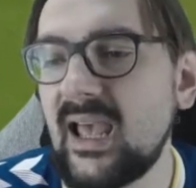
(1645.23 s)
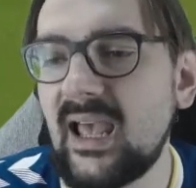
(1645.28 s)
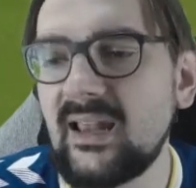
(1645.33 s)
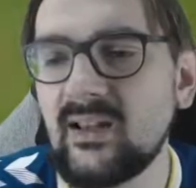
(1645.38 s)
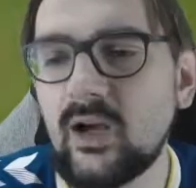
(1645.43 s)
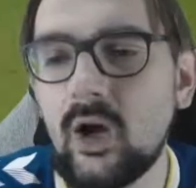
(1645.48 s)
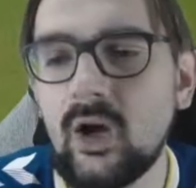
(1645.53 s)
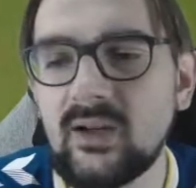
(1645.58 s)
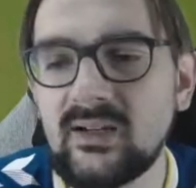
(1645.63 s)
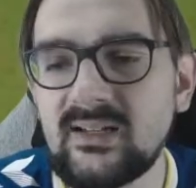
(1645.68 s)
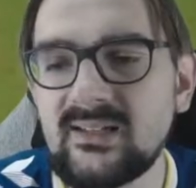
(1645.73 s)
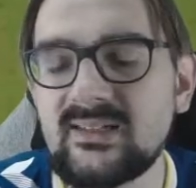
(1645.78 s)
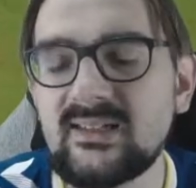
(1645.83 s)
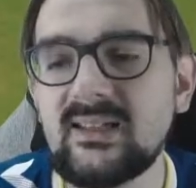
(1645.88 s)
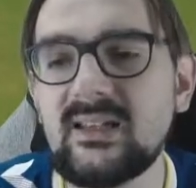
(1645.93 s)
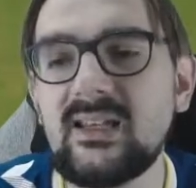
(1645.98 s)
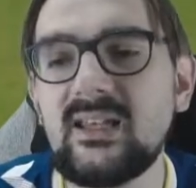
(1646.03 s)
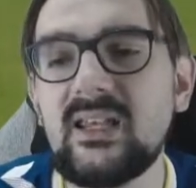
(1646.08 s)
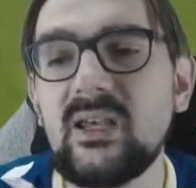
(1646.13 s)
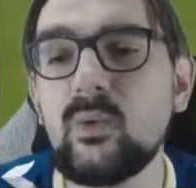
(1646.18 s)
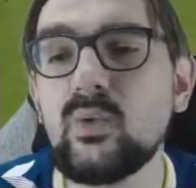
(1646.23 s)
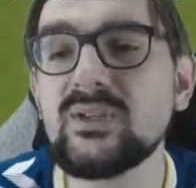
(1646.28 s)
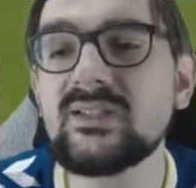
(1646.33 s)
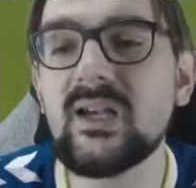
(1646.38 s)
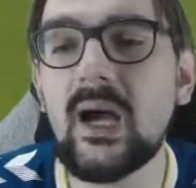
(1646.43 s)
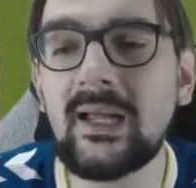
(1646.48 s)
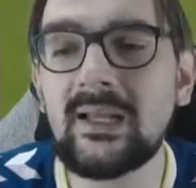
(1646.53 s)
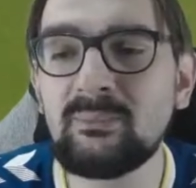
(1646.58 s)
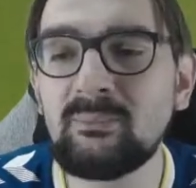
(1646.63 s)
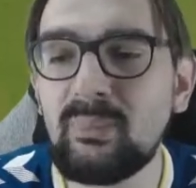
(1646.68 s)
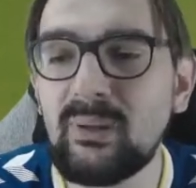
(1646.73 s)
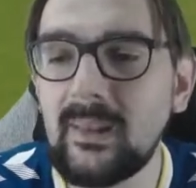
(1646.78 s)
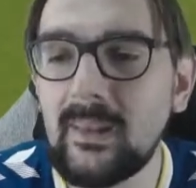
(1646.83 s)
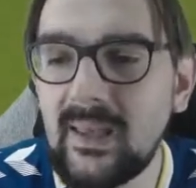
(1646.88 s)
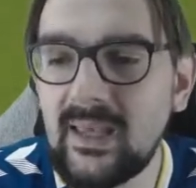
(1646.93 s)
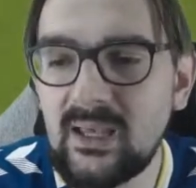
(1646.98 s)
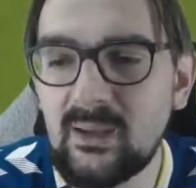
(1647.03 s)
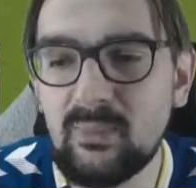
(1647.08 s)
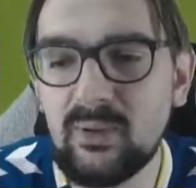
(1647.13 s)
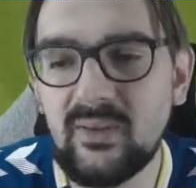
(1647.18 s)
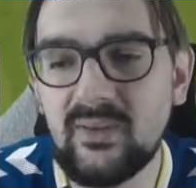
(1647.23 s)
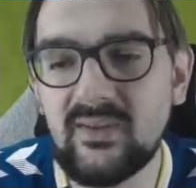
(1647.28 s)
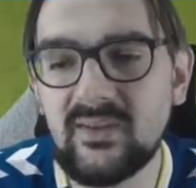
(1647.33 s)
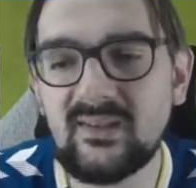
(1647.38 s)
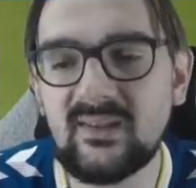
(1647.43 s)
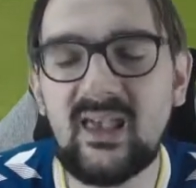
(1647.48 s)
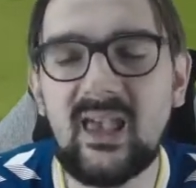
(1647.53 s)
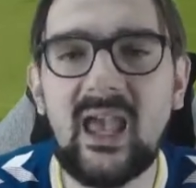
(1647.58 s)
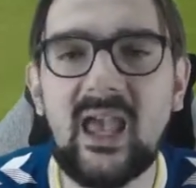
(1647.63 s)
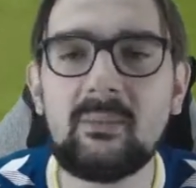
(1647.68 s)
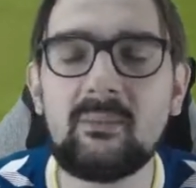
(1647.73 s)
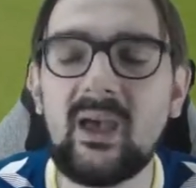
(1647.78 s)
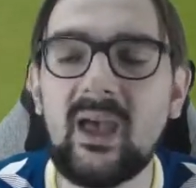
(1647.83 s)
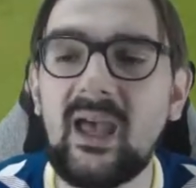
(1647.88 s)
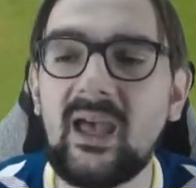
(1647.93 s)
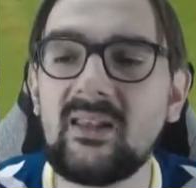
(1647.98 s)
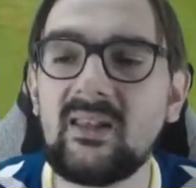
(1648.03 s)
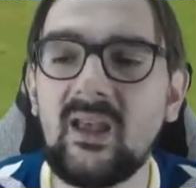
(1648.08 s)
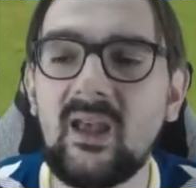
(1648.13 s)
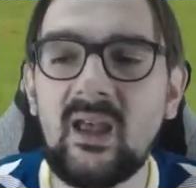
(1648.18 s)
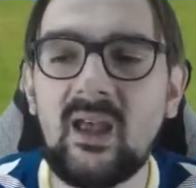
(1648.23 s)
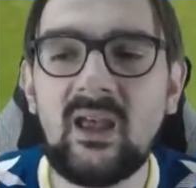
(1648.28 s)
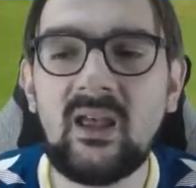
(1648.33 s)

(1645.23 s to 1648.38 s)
and honestly, he was unplayable this game, and